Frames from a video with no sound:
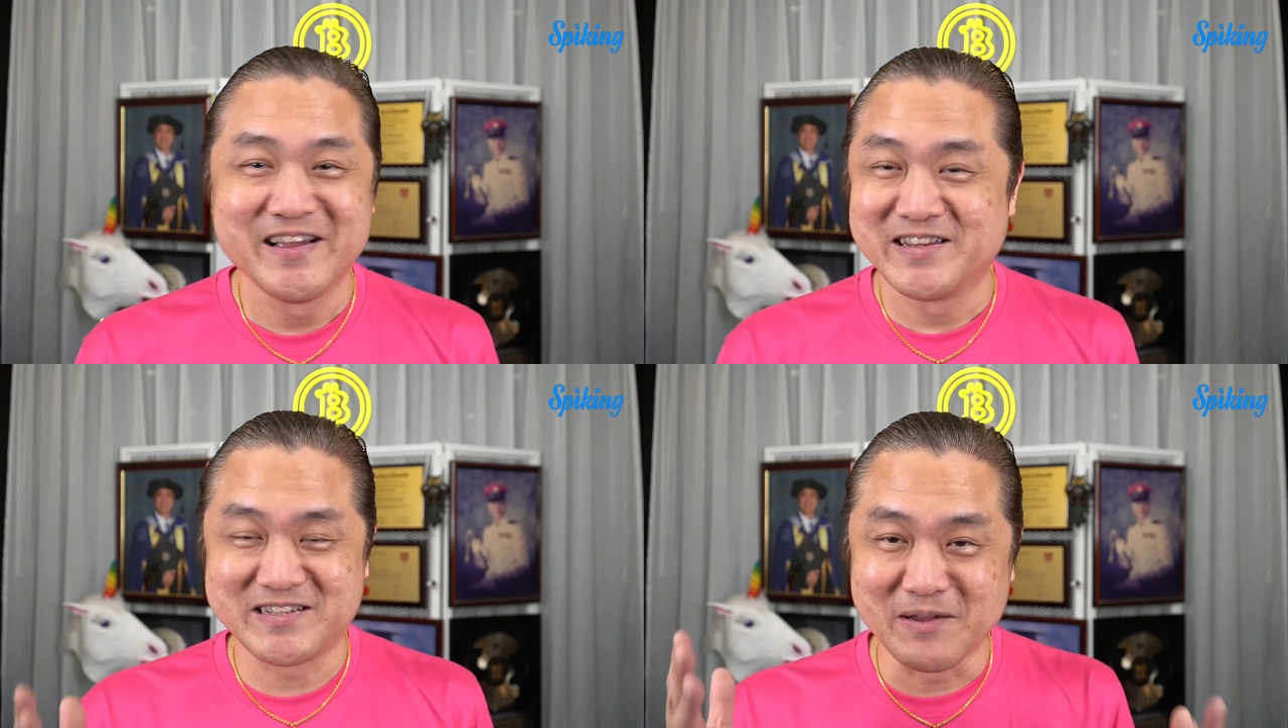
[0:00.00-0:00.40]

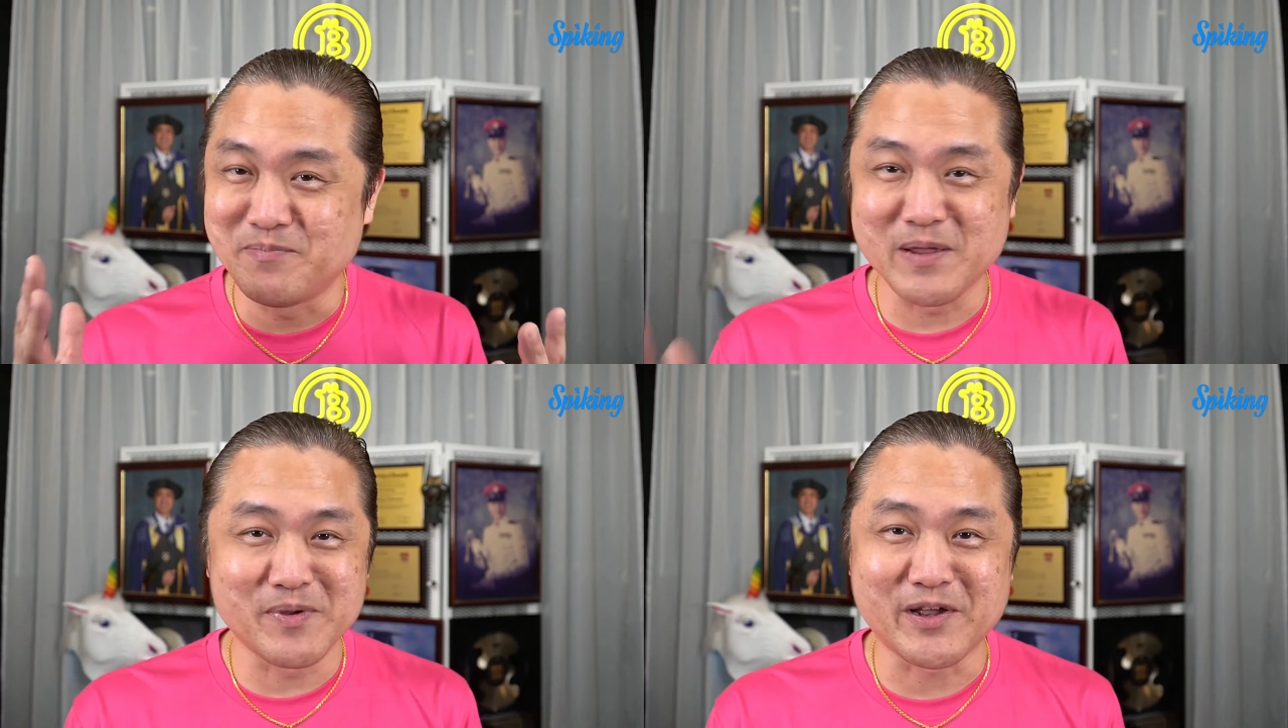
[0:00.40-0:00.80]

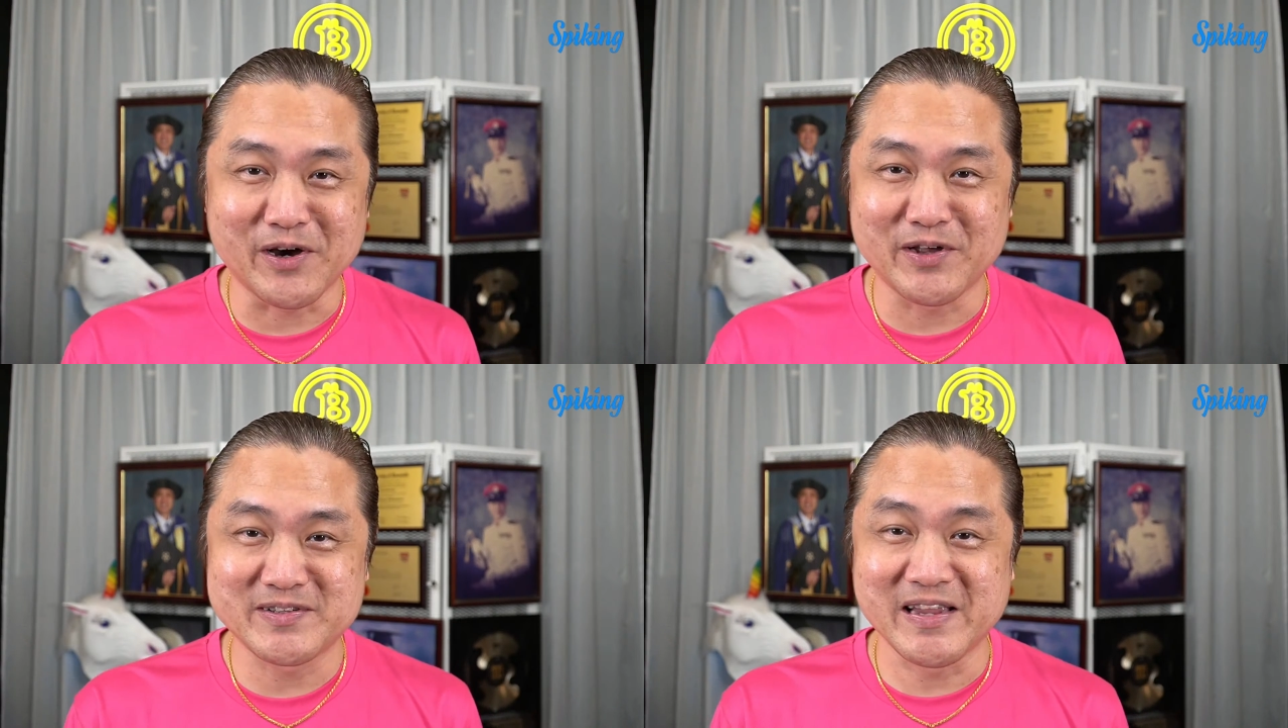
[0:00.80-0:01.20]
simply
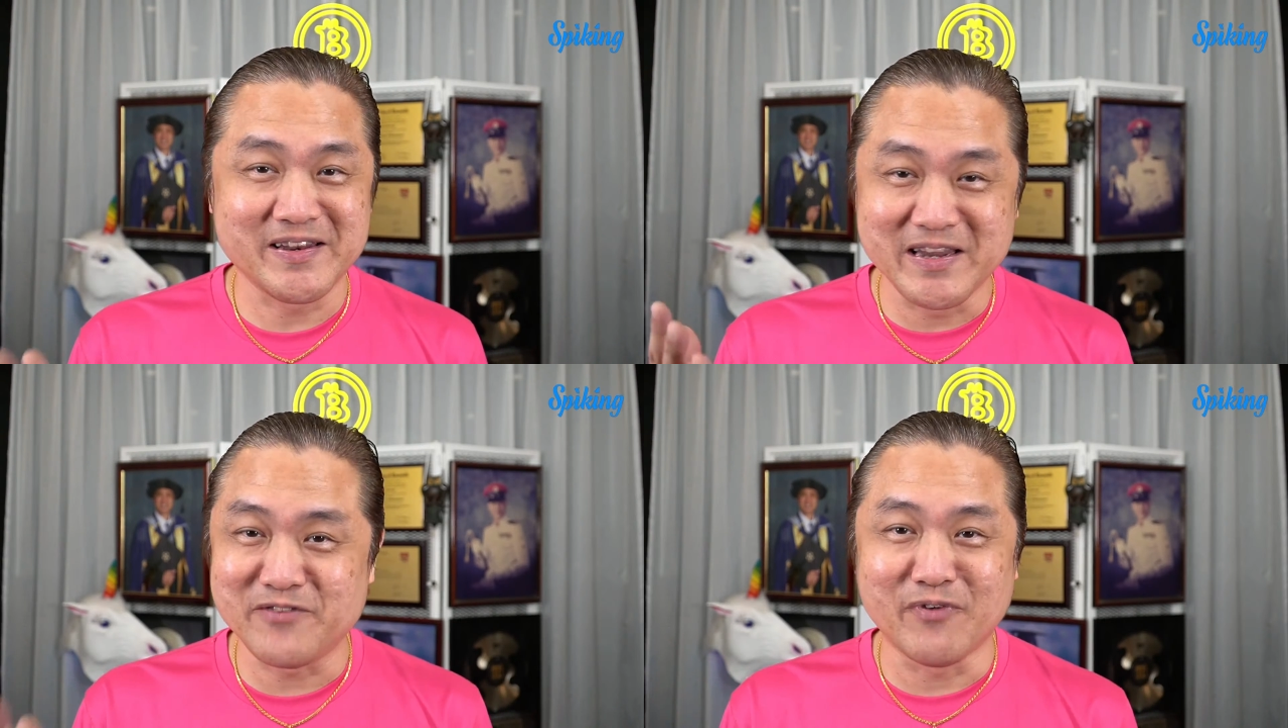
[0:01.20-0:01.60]
because they
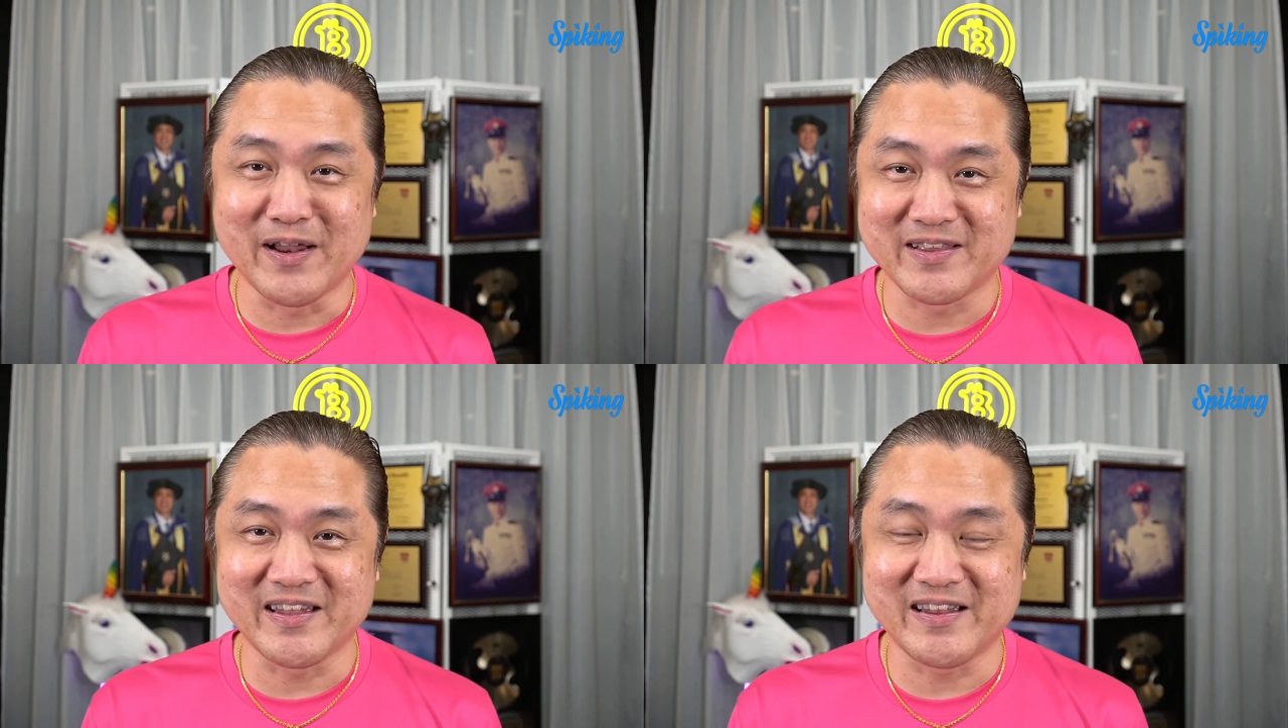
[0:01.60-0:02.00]
did
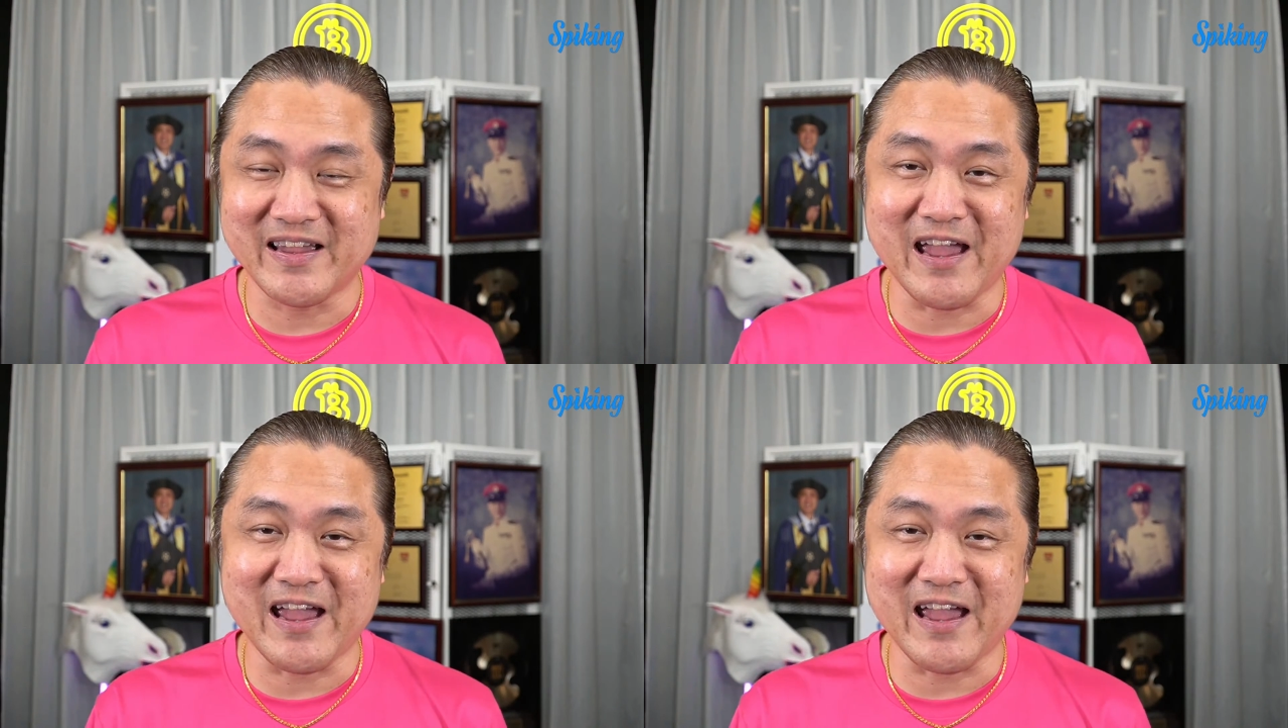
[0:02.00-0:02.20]
one thing.